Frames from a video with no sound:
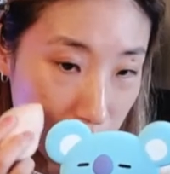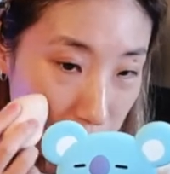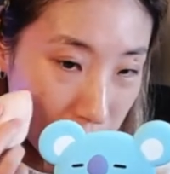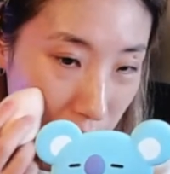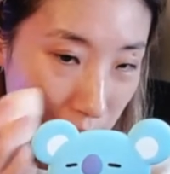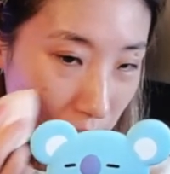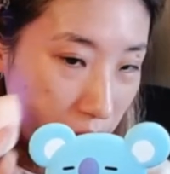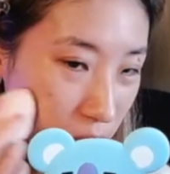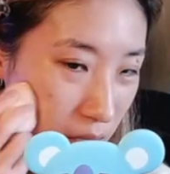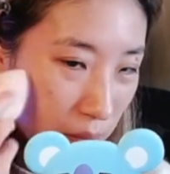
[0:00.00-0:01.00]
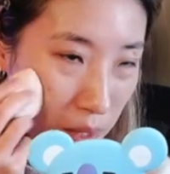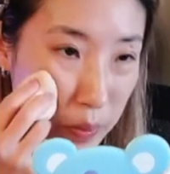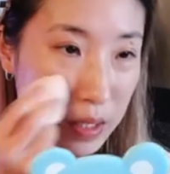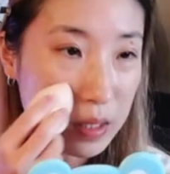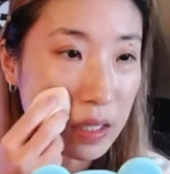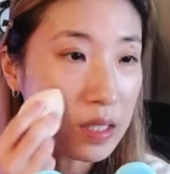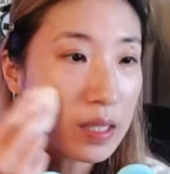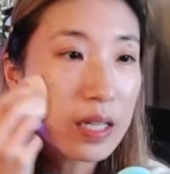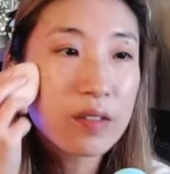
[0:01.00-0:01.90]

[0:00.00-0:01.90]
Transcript: I mean, I feel like maybe it does kind